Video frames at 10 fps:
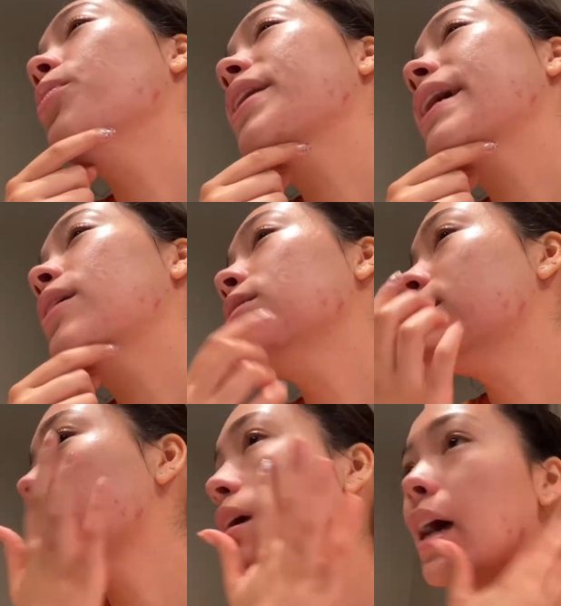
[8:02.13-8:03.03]

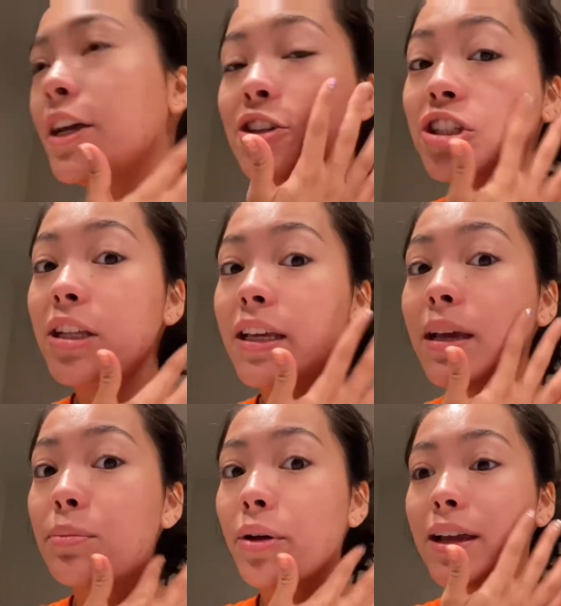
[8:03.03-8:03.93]
breakouts. I usually
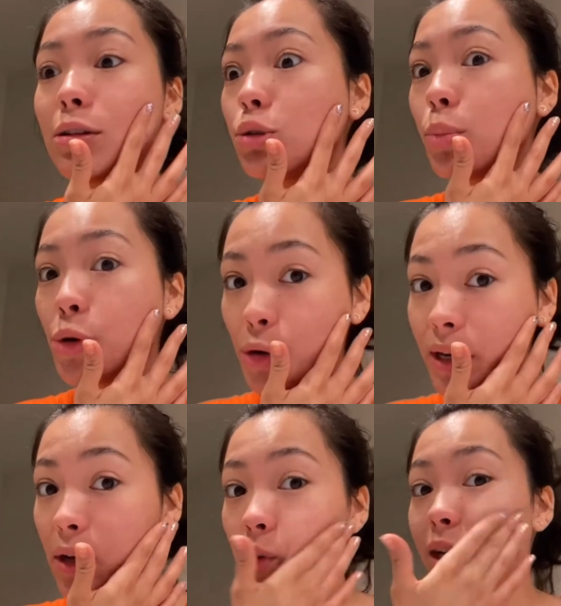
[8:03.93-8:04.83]
get breakouts
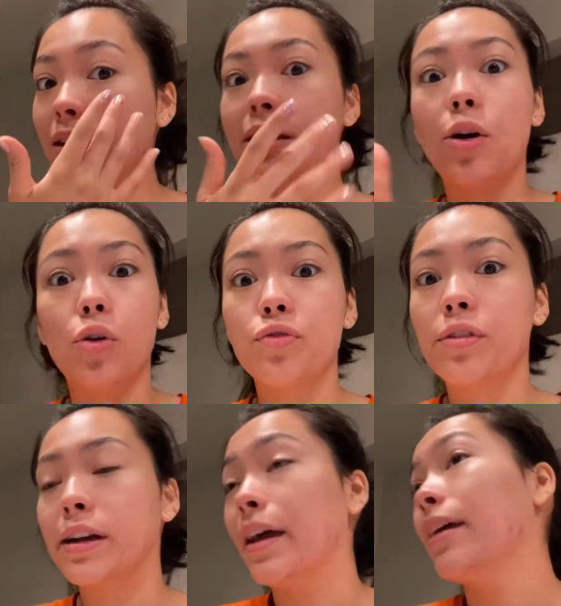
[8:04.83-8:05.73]
pretty quickly
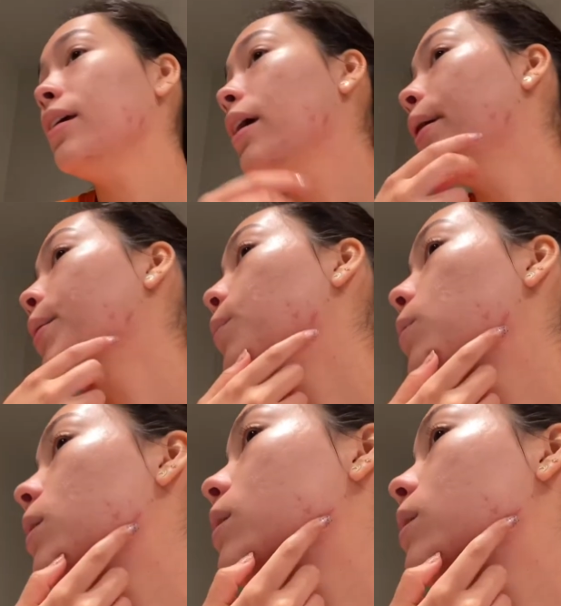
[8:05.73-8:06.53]
overnight, but